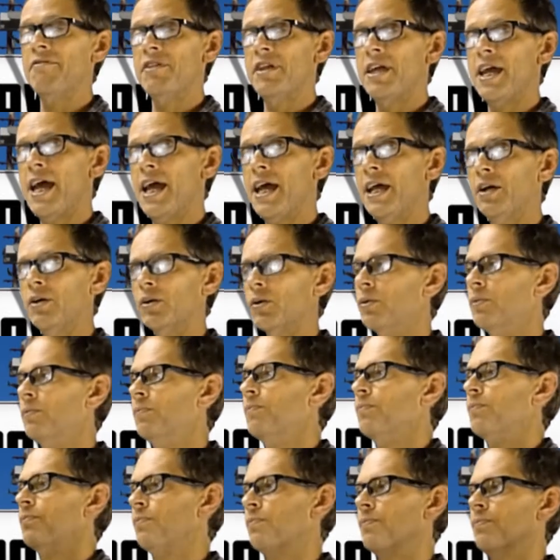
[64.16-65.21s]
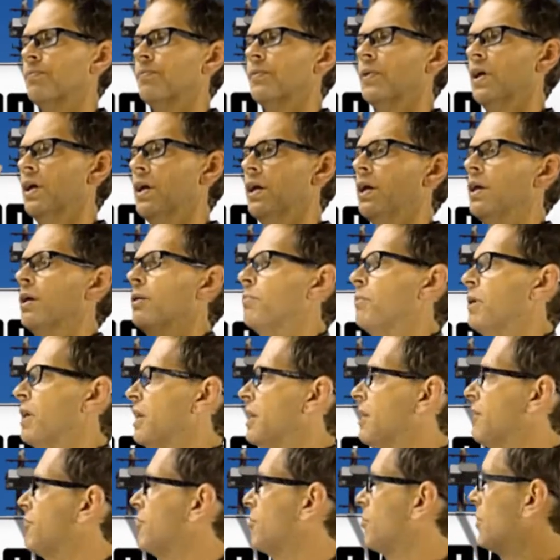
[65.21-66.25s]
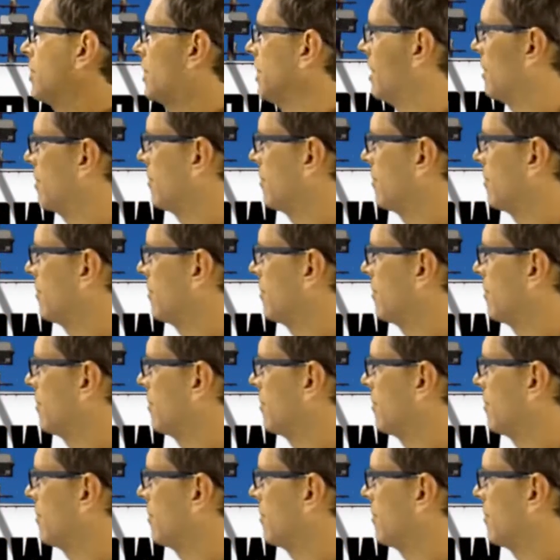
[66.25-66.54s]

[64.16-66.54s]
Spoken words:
angle, but if we